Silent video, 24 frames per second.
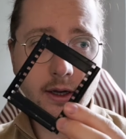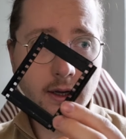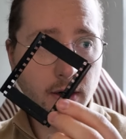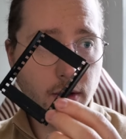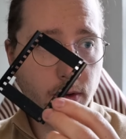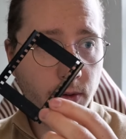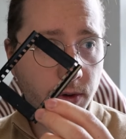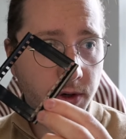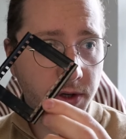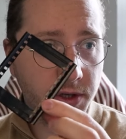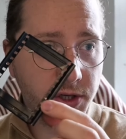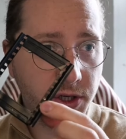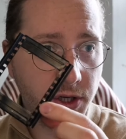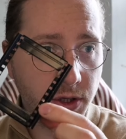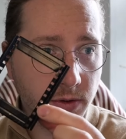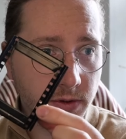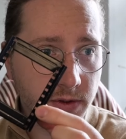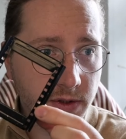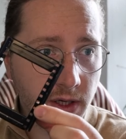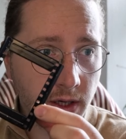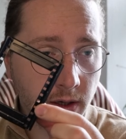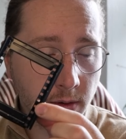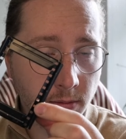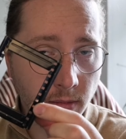
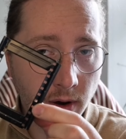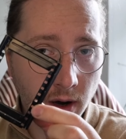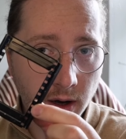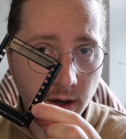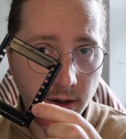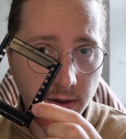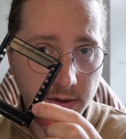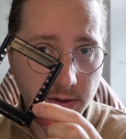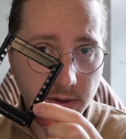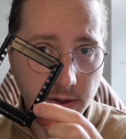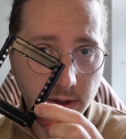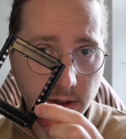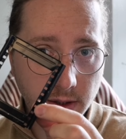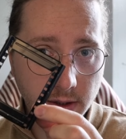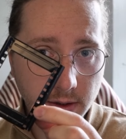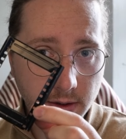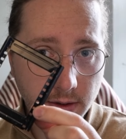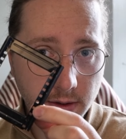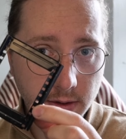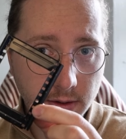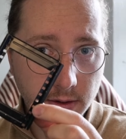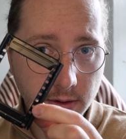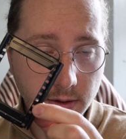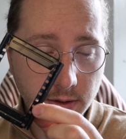reducing mask.
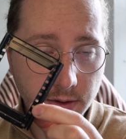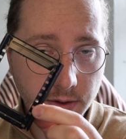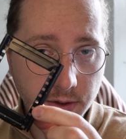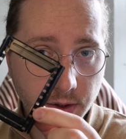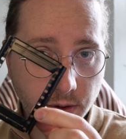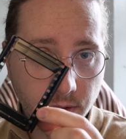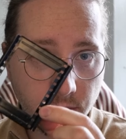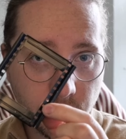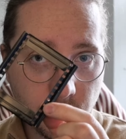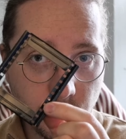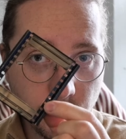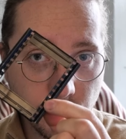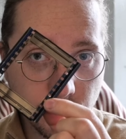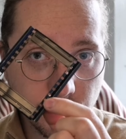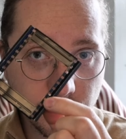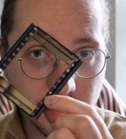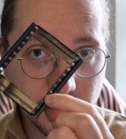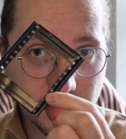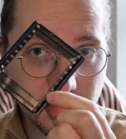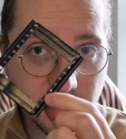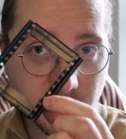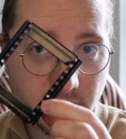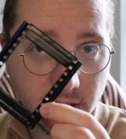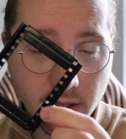So you
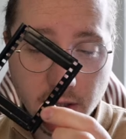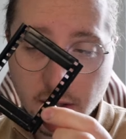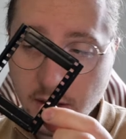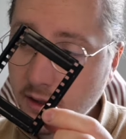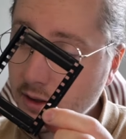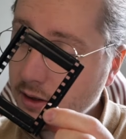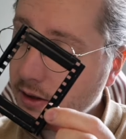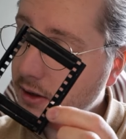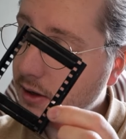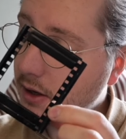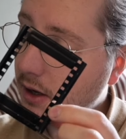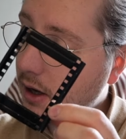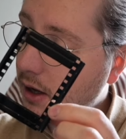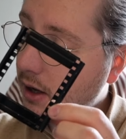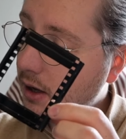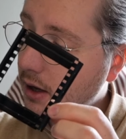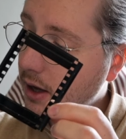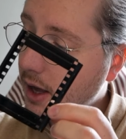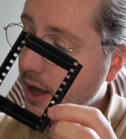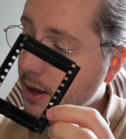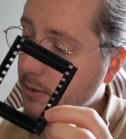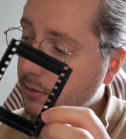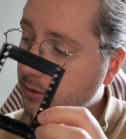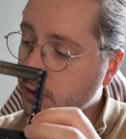still are
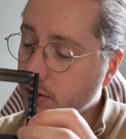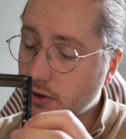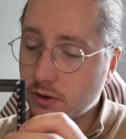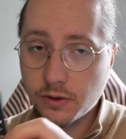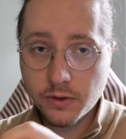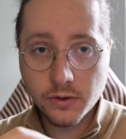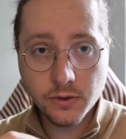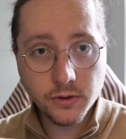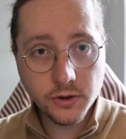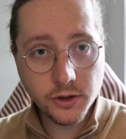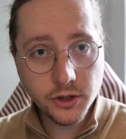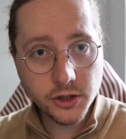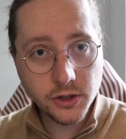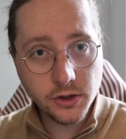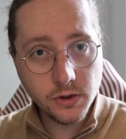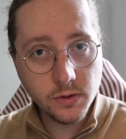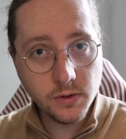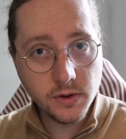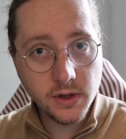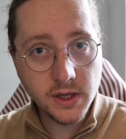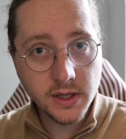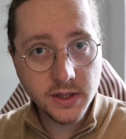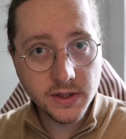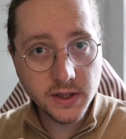able to
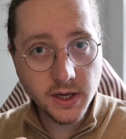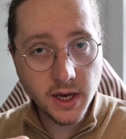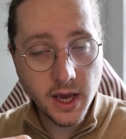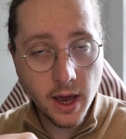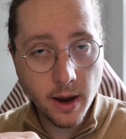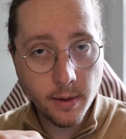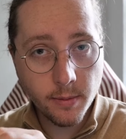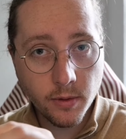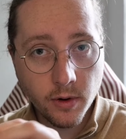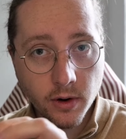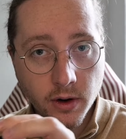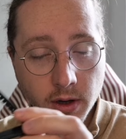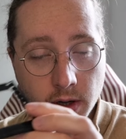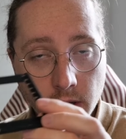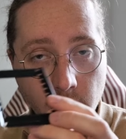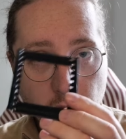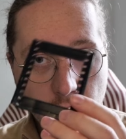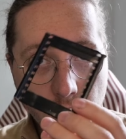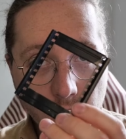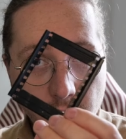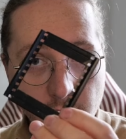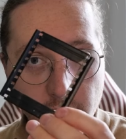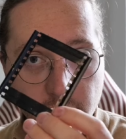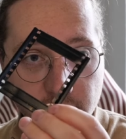shoot this camera
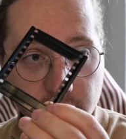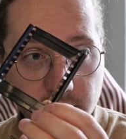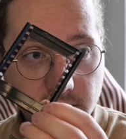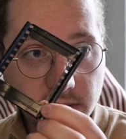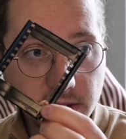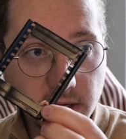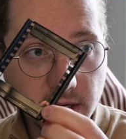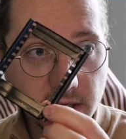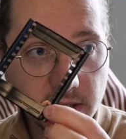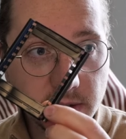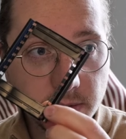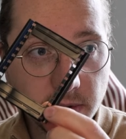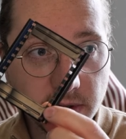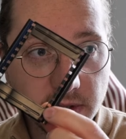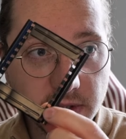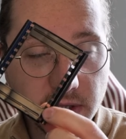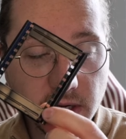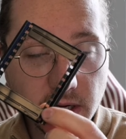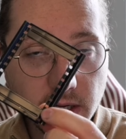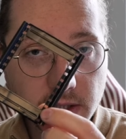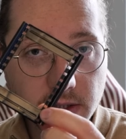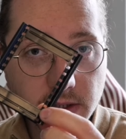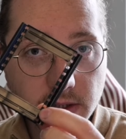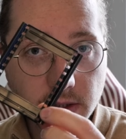in
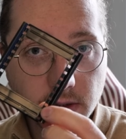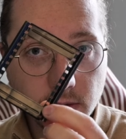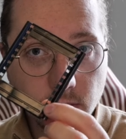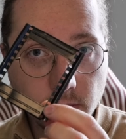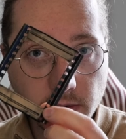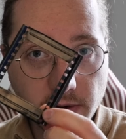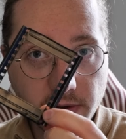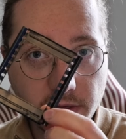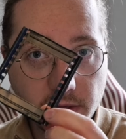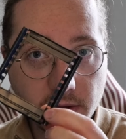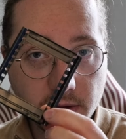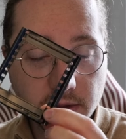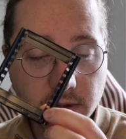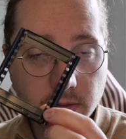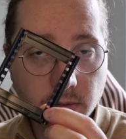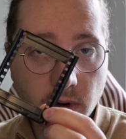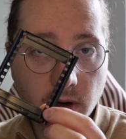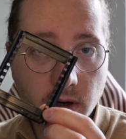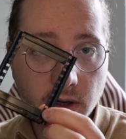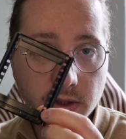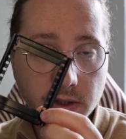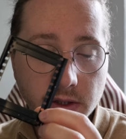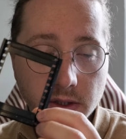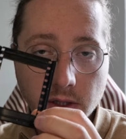6x6 with this
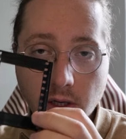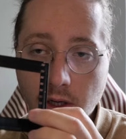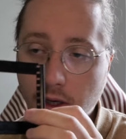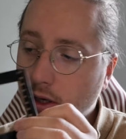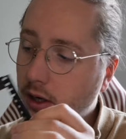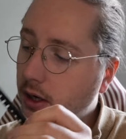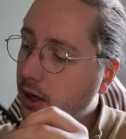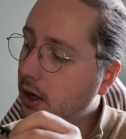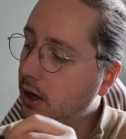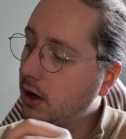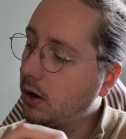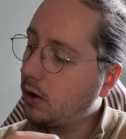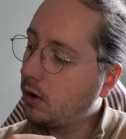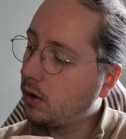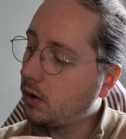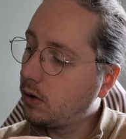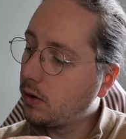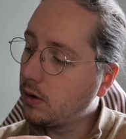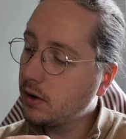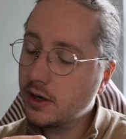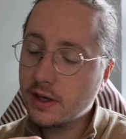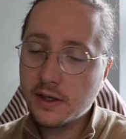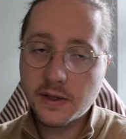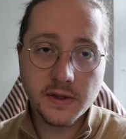mask,
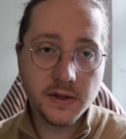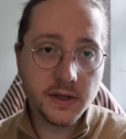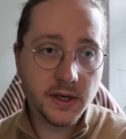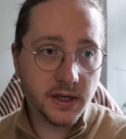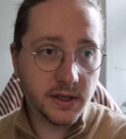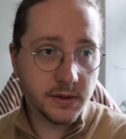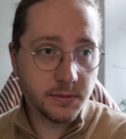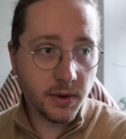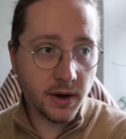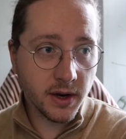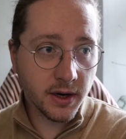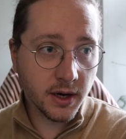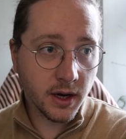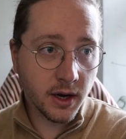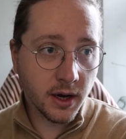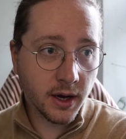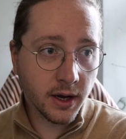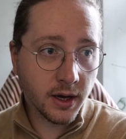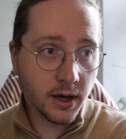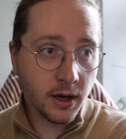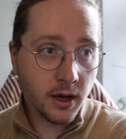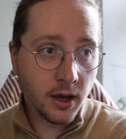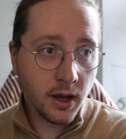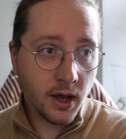or in
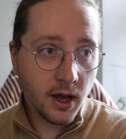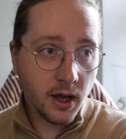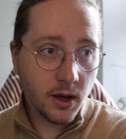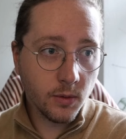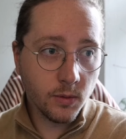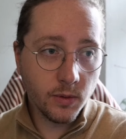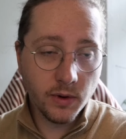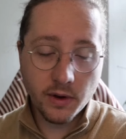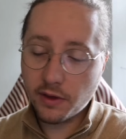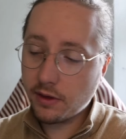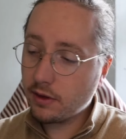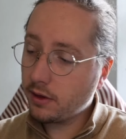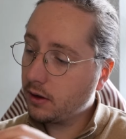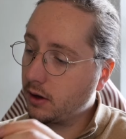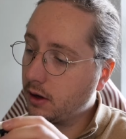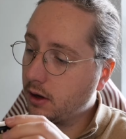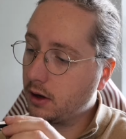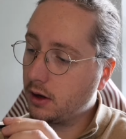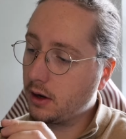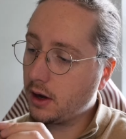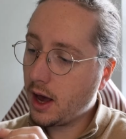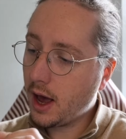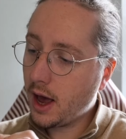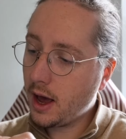6x9
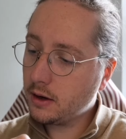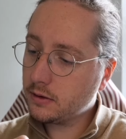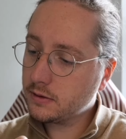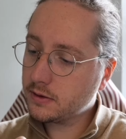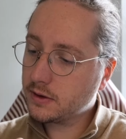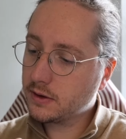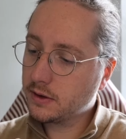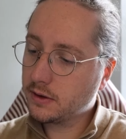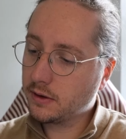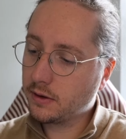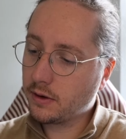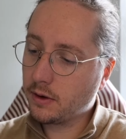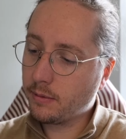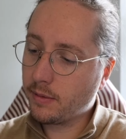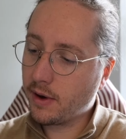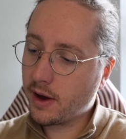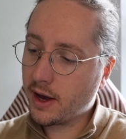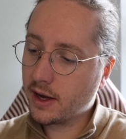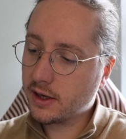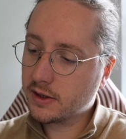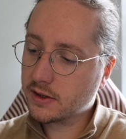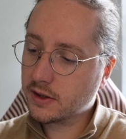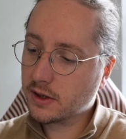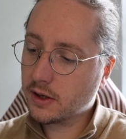without the
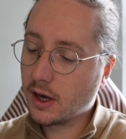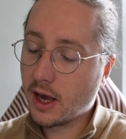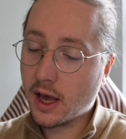mask.